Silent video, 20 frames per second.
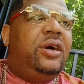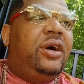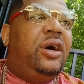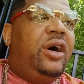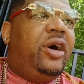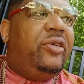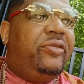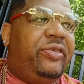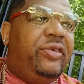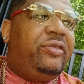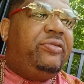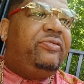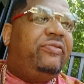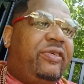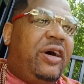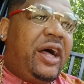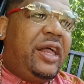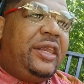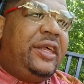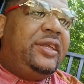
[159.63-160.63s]
other
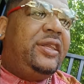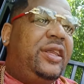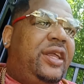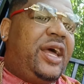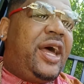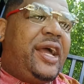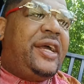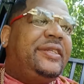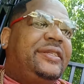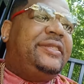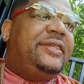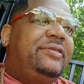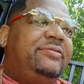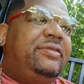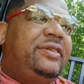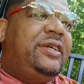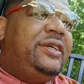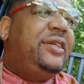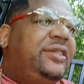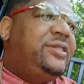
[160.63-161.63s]
violent
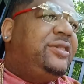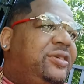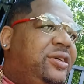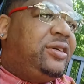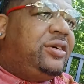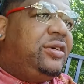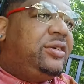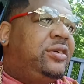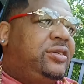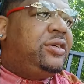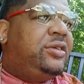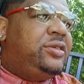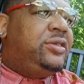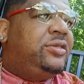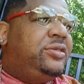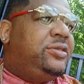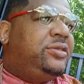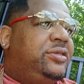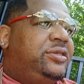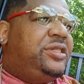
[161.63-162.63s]
activities or
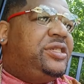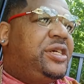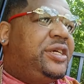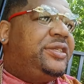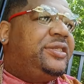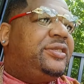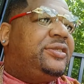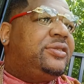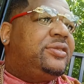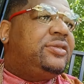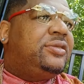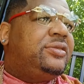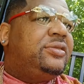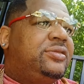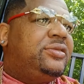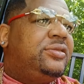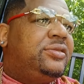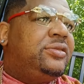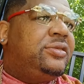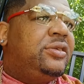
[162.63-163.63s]
just
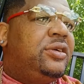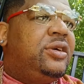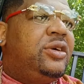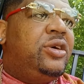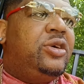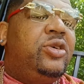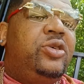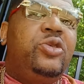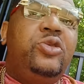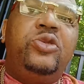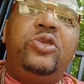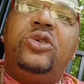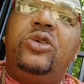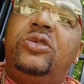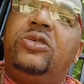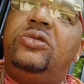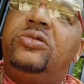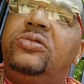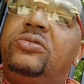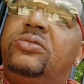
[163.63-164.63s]
you
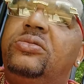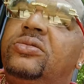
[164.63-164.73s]
know,